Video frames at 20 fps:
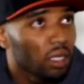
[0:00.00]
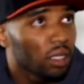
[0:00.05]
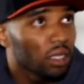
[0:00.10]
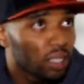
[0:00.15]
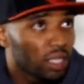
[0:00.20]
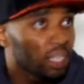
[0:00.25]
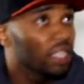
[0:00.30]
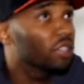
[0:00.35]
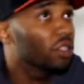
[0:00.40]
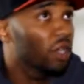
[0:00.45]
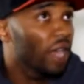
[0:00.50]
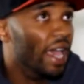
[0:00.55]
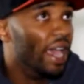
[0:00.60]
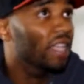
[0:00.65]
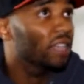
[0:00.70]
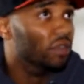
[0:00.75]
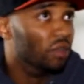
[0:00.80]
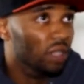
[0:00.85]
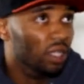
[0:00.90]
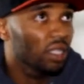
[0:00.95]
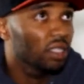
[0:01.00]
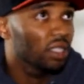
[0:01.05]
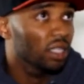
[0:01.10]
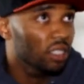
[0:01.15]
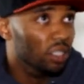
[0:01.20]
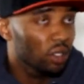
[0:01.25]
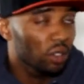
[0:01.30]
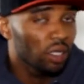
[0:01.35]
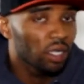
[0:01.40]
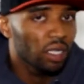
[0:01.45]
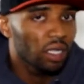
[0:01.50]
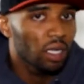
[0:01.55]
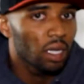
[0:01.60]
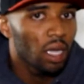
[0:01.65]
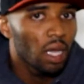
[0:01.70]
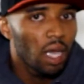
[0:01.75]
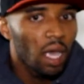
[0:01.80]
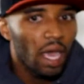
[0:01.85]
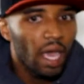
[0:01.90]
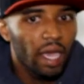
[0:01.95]
It's easier to ask for things that you need,
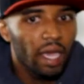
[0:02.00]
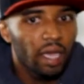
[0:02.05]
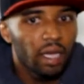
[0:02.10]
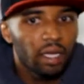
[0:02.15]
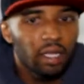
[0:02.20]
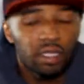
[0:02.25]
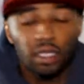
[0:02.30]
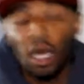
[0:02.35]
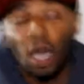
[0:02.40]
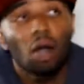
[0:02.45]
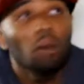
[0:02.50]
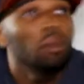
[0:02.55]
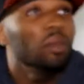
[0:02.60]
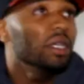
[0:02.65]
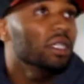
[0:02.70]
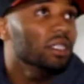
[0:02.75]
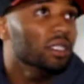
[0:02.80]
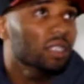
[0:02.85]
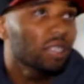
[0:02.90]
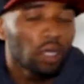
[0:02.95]
and it's all business.